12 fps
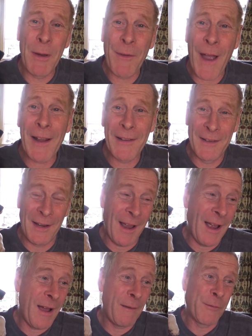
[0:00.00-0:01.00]
We've had
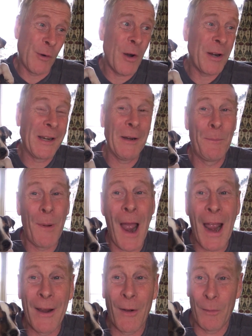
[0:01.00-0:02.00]
uh, Veronica
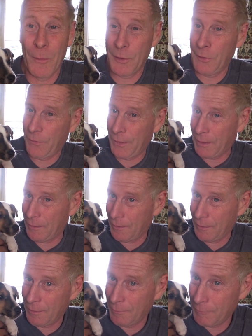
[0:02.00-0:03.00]
back on. What do you think?
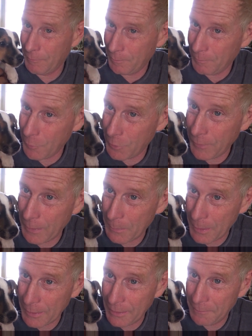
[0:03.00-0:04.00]
What do you
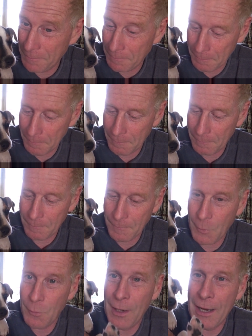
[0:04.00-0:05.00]
think, buddy?
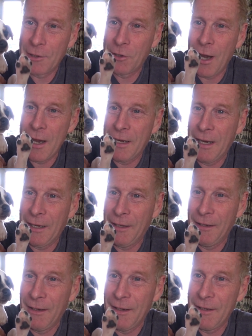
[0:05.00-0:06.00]
Your leg's
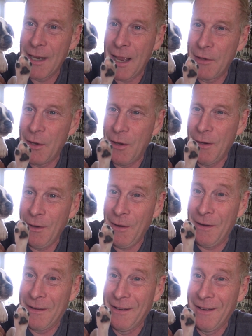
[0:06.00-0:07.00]
shaking. Is that ner
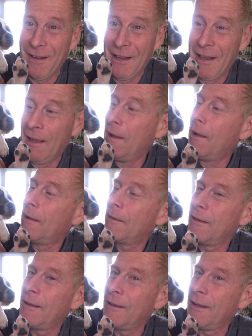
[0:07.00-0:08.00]
look?
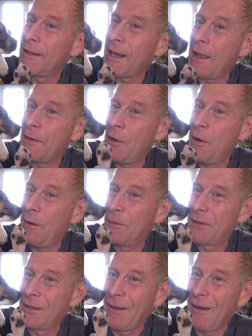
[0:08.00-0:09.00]
Is that
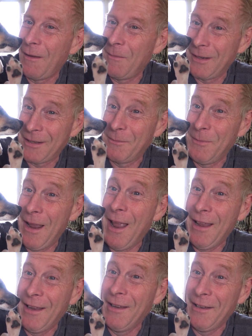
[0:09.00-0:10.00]
nerves? I must
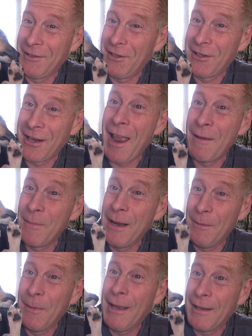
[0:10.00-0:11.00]
admit, she scared
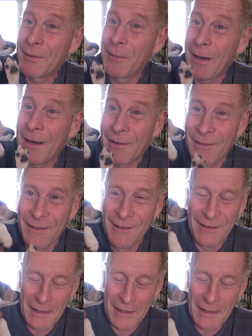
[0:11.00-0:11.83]
me a bit as well.